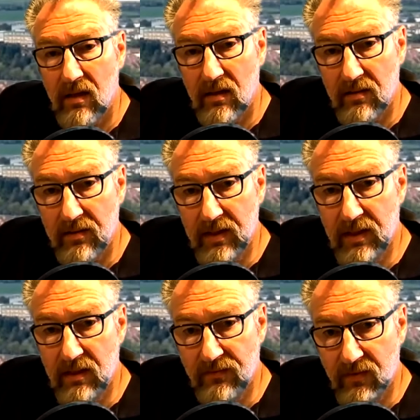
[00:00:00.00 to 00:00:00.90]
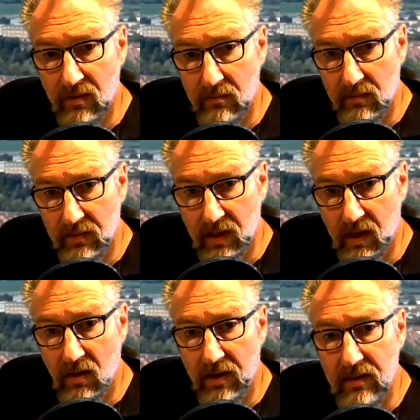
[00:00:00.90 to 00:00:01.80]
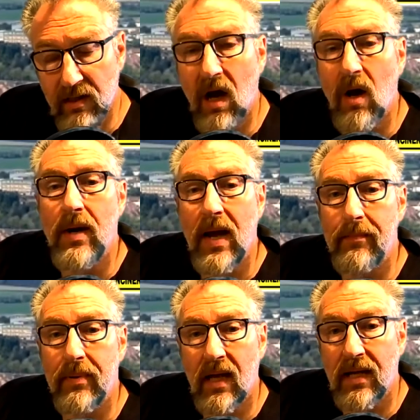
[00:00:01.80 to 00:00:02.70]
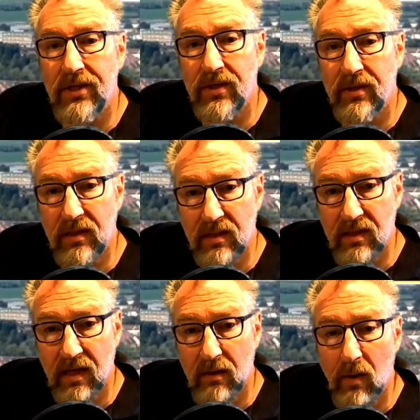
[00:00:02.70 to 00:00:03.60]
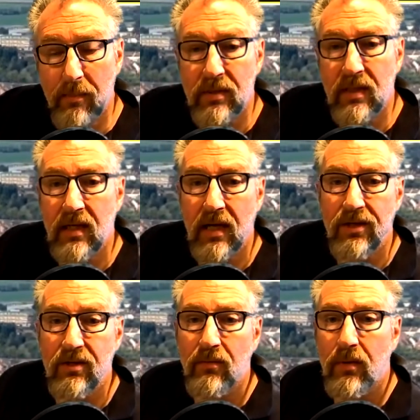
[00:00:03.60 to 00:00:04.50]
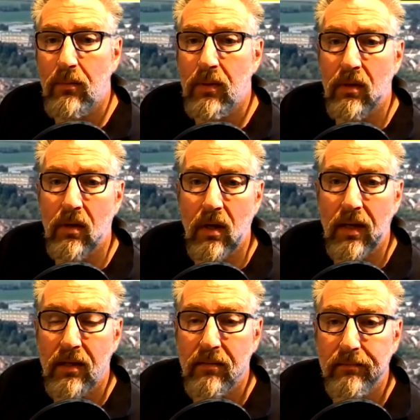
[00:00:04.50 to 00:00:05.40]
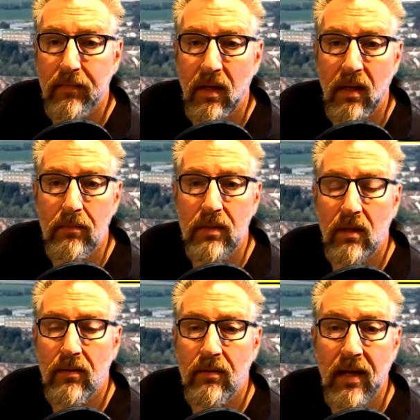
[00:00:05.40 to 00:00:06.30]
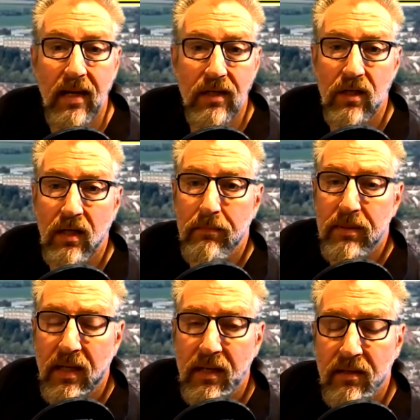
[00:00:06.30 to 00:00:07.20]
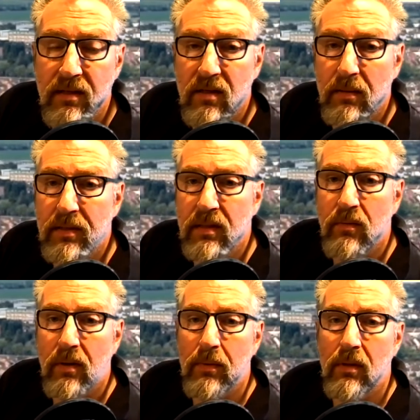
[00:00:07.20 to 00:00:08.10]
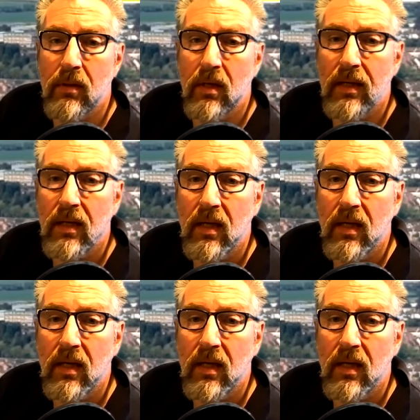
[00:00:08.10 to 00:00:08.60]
This is from the client's own application. This is a representation of what it would look like. So they actually said at the time this is what it would look like.